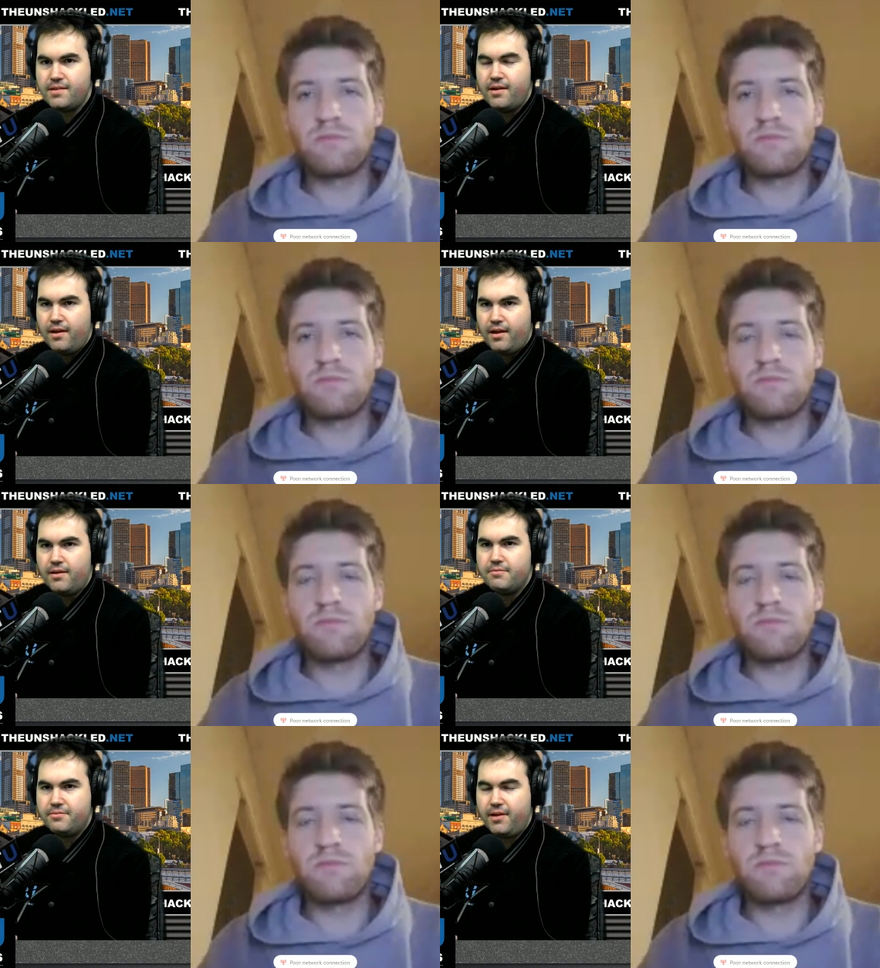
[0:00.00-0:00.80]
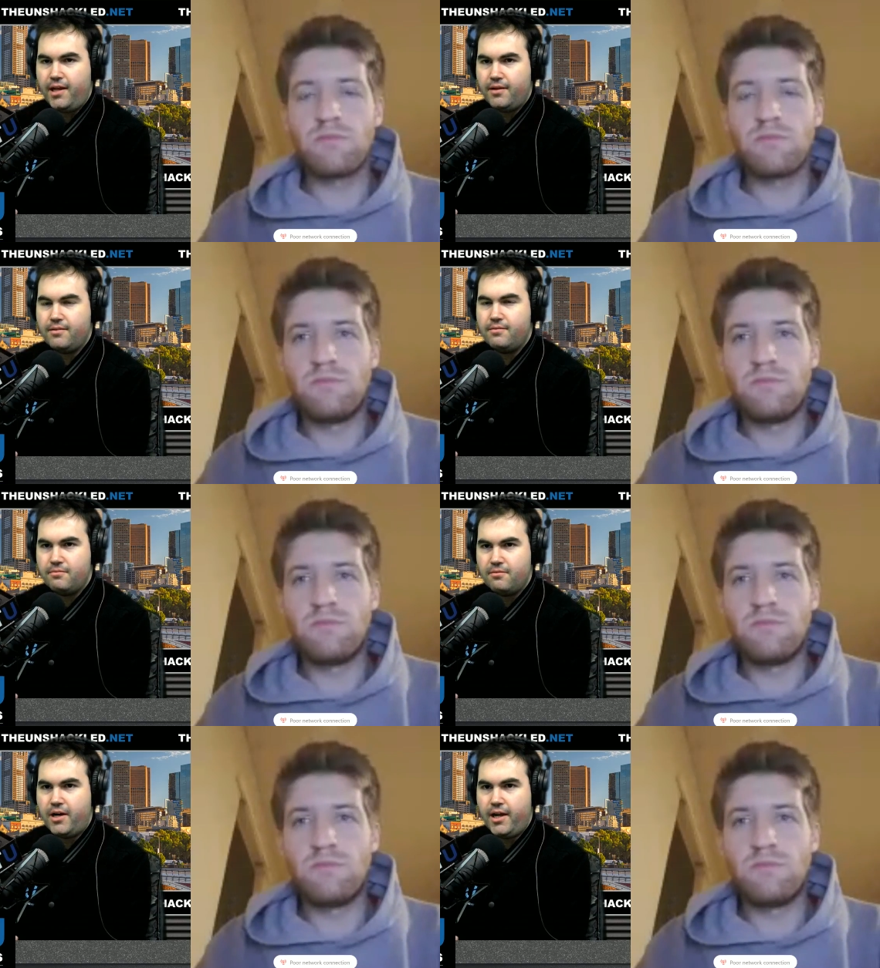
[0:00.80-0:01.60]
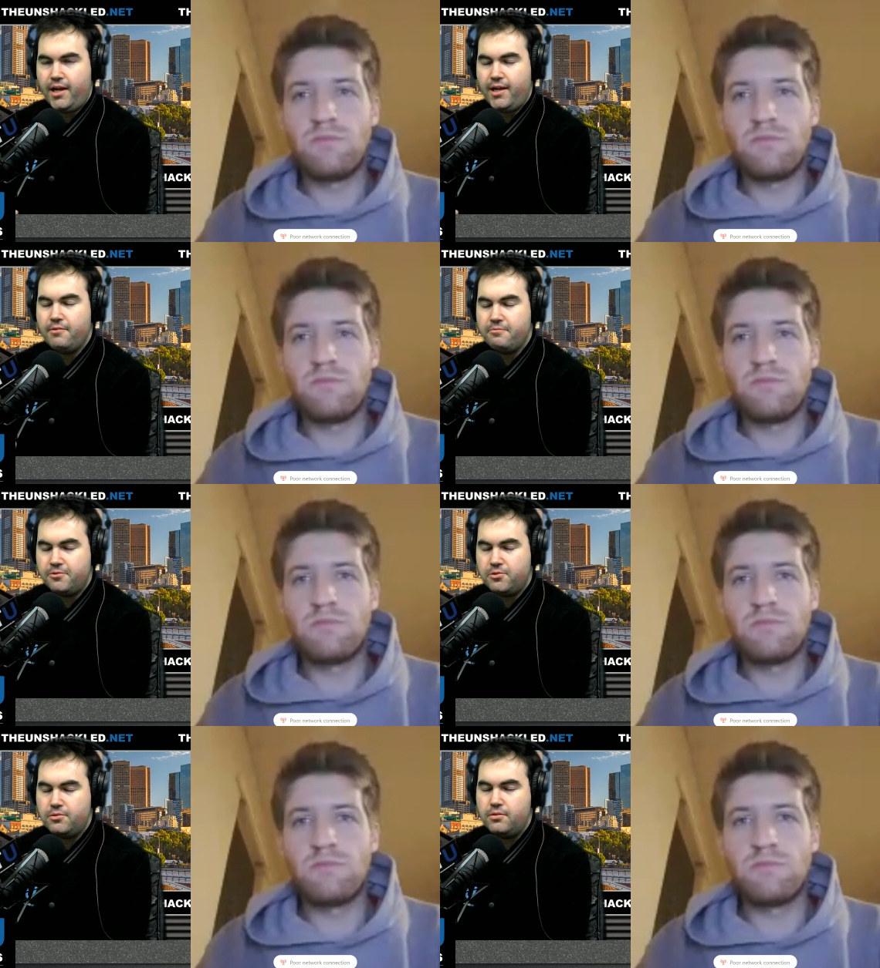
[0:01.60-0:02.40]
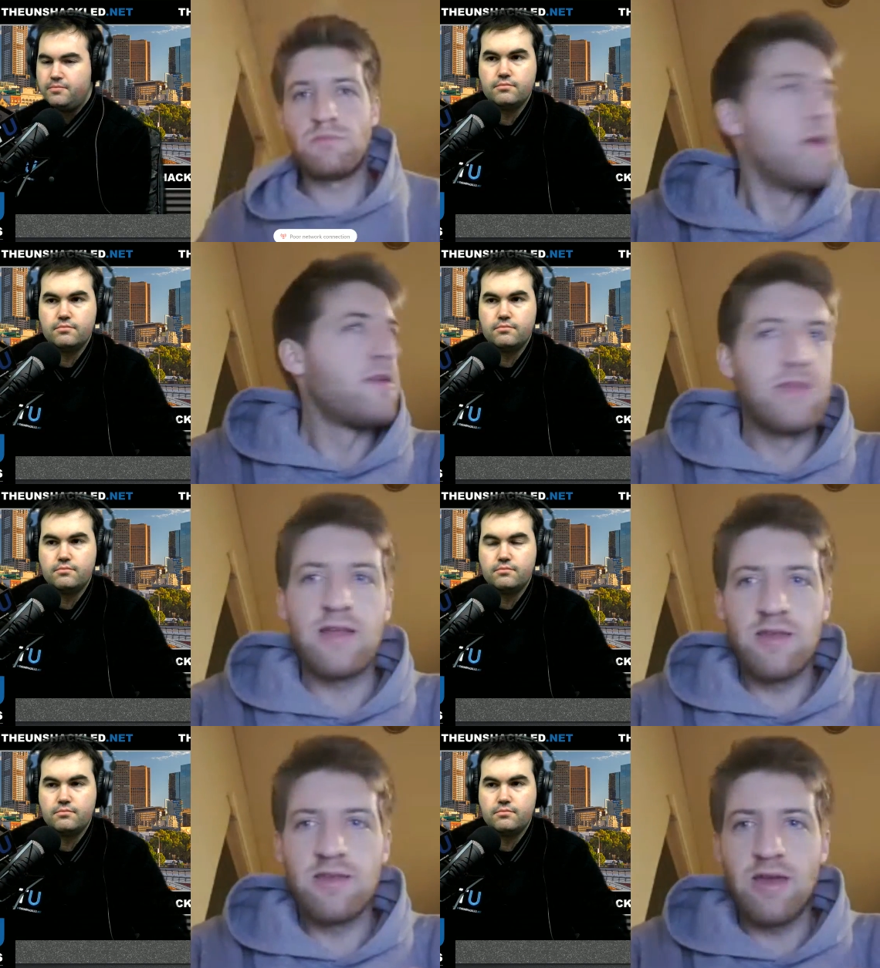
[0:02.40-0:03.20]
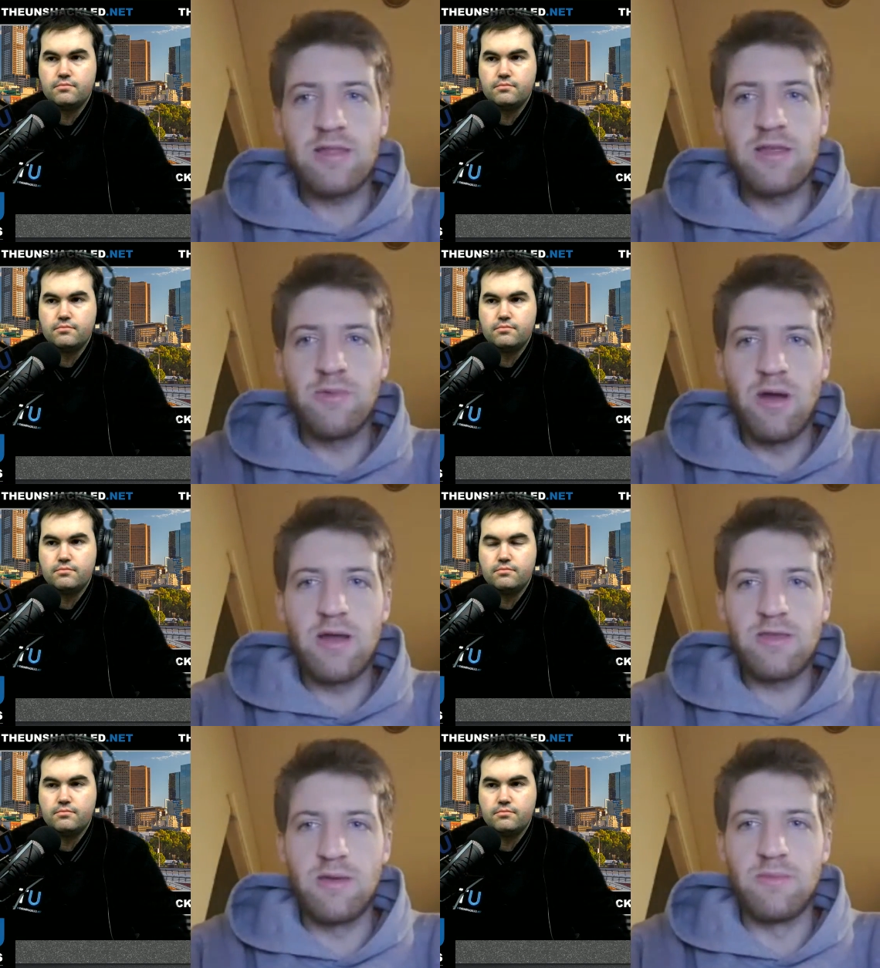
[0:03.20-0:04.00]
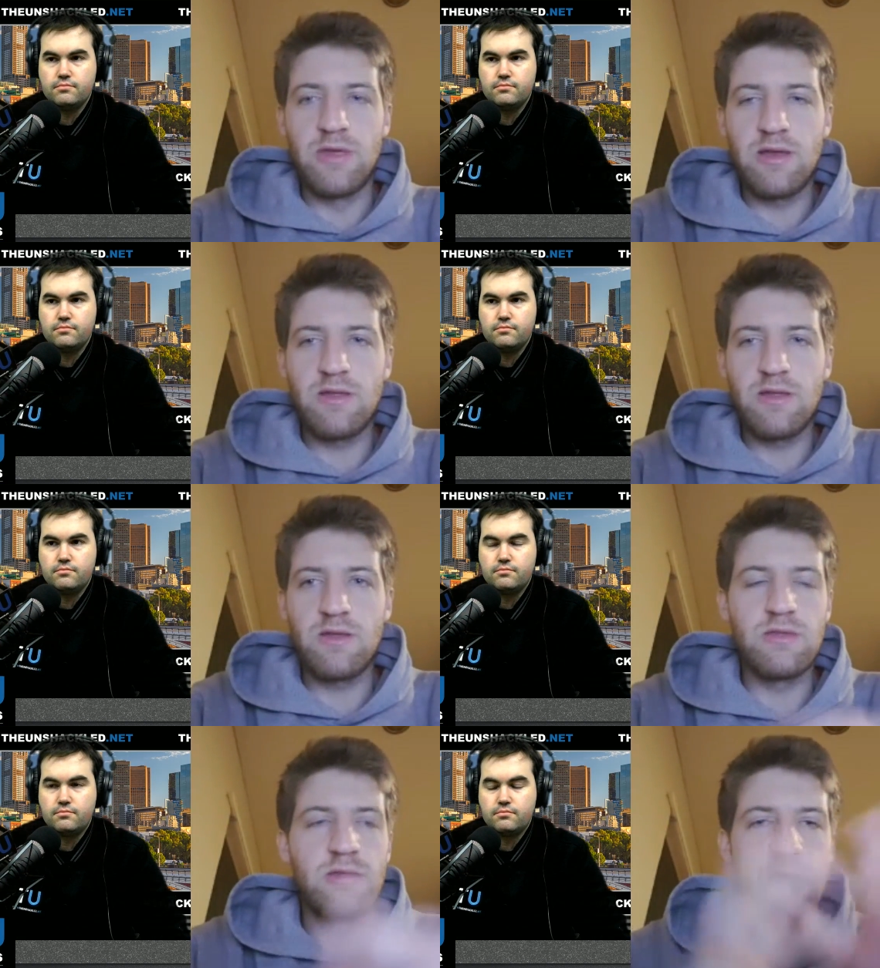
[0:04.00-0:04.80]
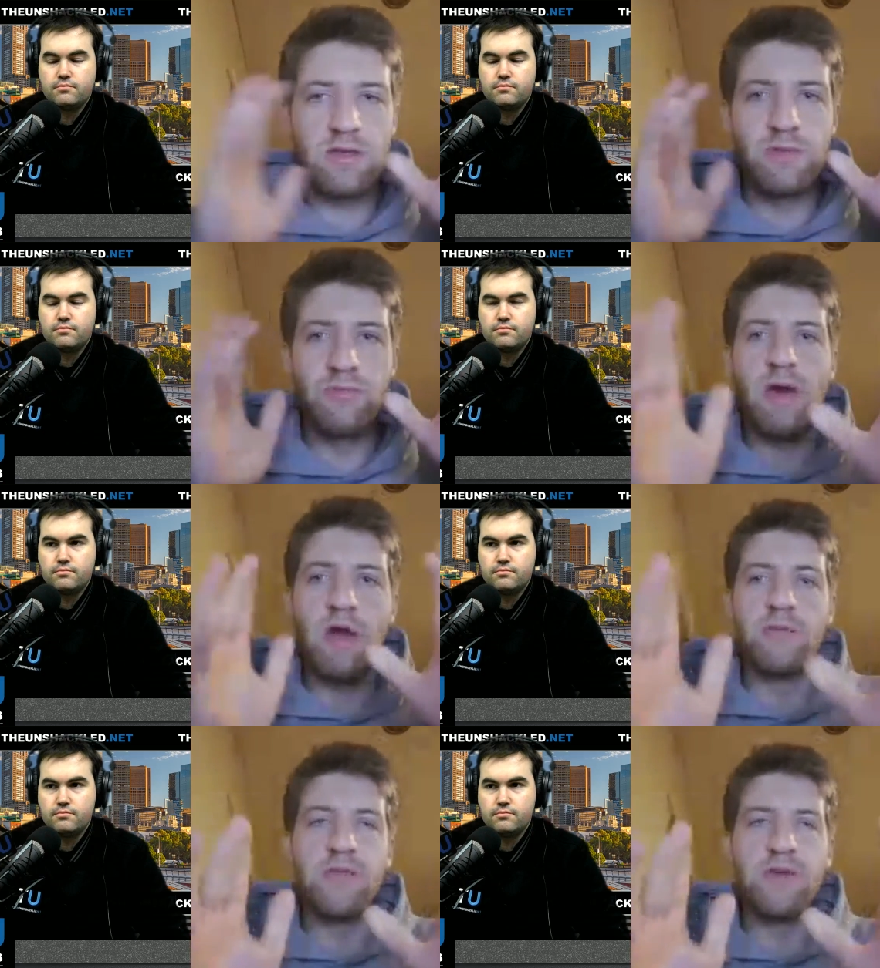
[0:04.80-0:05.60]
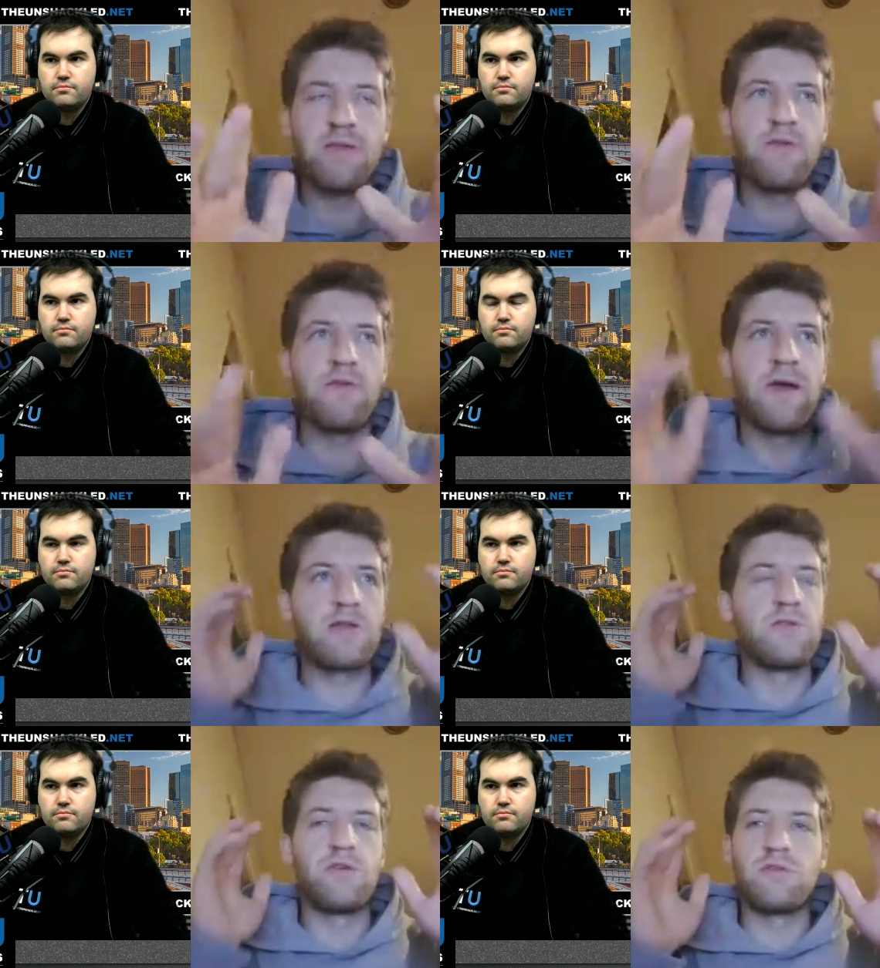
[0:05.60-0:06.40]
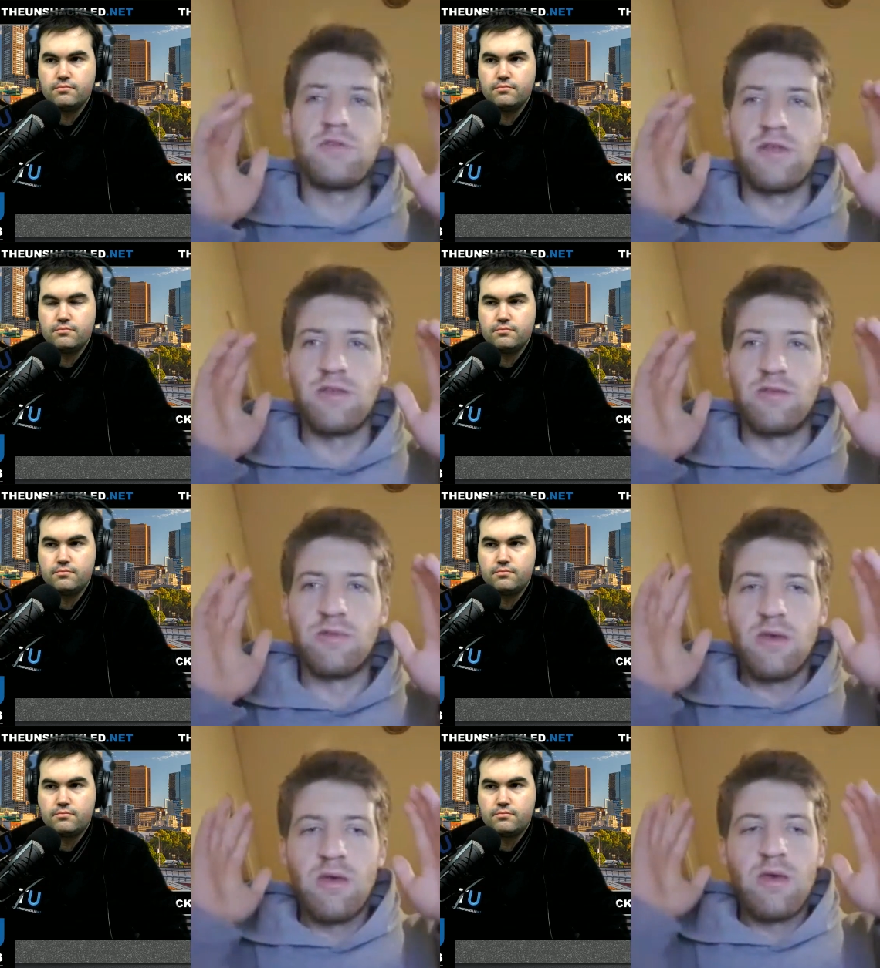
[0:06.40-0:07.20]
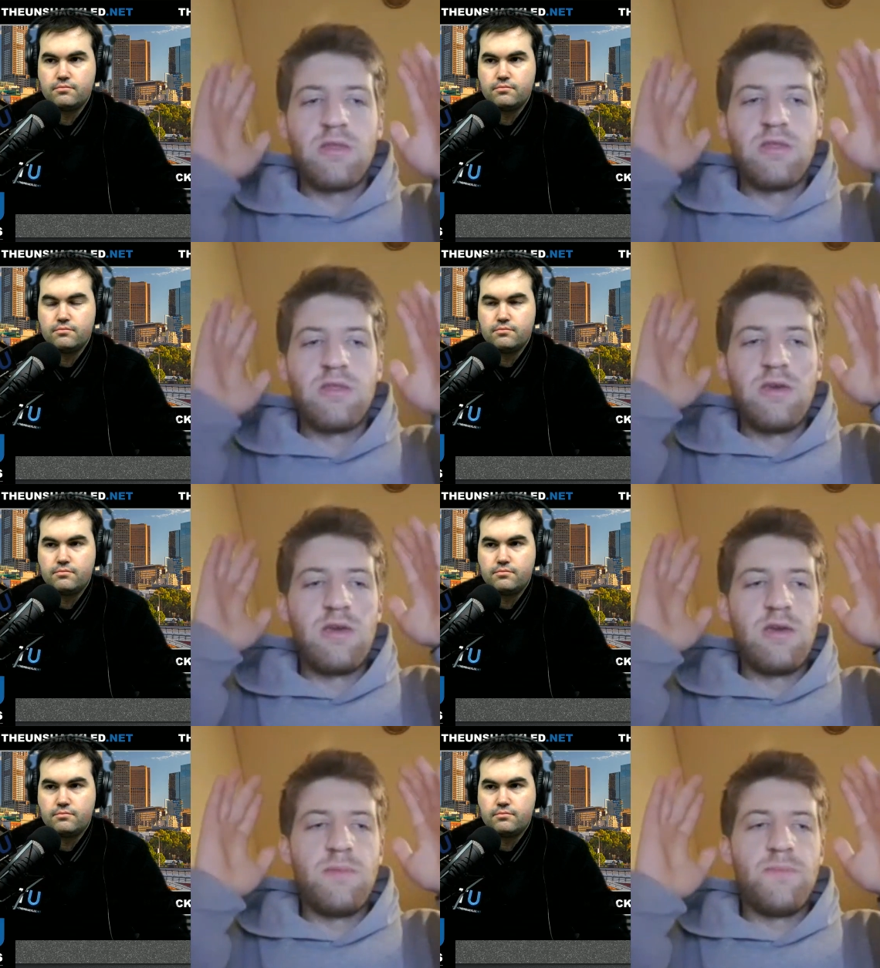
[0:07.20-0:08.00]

Speaker 1: uh, in in full.
Speaker 2: That's exactly right, Tim. That's that's 100% correct. Look, listen, the